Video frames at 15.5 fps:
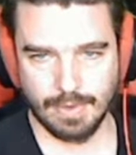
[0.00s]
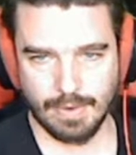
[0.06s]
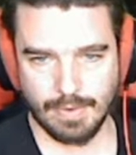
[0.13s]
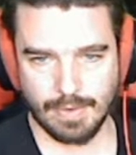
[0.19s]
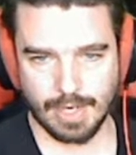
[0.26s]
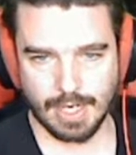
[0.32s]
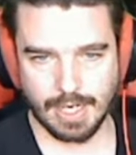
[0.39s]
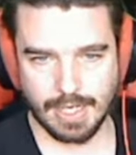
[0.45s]

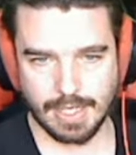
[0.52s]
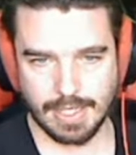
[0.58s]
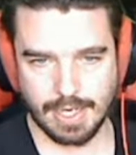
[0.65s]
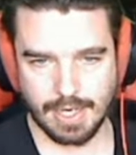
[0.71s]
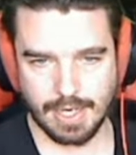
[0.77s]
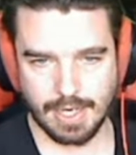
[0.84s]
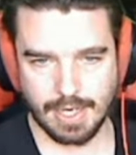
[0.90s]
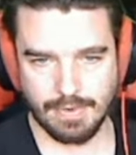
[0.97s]
We're going to
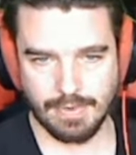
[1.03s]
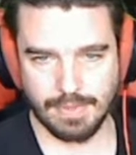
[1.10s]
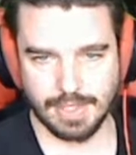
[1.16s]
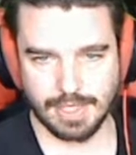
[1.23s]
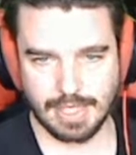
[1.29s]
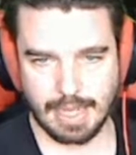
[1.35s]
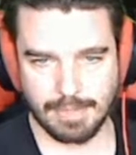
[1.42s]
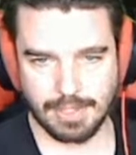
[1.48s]
continue.
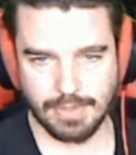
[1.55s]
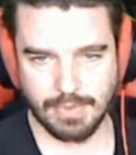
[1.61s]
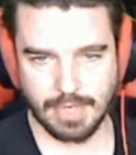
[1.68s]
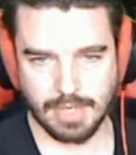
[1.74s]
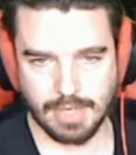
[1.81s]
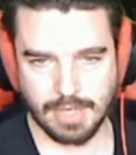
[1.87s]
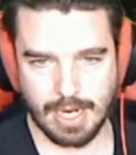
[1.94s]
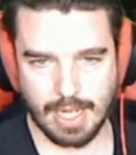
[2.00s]
Step two
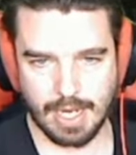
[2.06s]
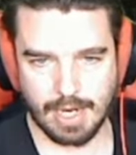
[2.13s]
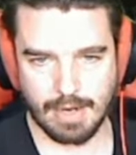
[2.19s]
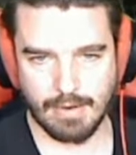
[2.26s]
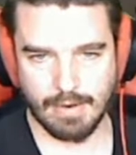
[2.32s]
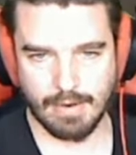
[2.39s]
coming in.